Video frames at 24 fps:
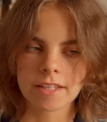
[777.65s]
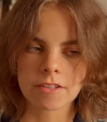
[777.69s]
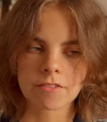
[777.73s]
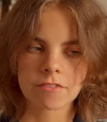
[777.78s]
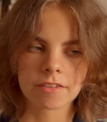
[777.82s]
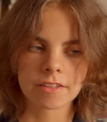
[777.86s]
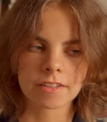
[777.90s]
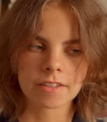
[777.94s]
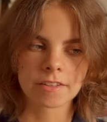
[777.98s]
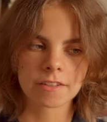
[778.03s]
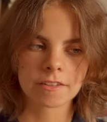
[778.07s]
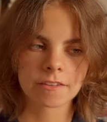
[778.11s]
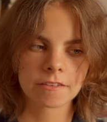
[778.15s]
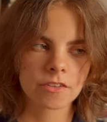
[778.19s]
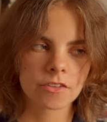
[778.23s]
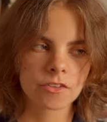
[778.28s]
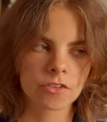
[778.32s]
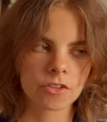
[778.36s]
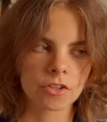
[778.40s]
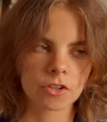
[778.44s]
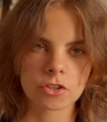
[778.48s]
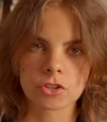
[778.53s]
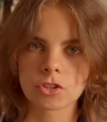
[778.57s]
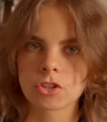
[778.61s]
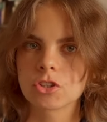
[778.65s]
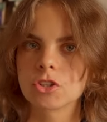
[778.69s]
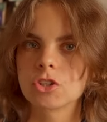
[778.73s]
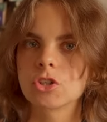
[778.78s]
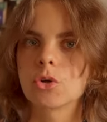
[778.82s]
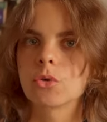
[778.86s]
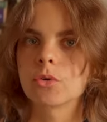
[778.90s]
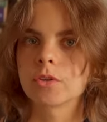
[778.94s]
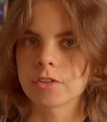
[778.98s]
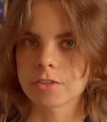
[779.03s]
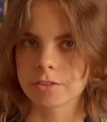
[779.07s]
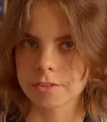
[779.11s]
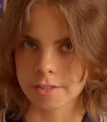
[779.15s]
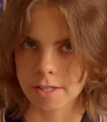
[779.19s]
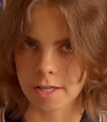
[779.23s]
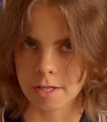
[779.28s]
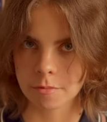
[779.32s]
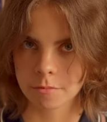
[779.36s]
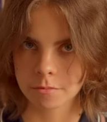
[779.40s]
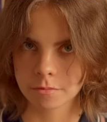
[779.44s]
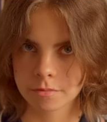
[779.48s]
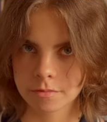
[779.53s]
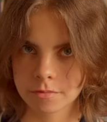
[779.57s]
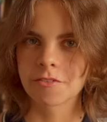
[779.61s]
even start to notice them.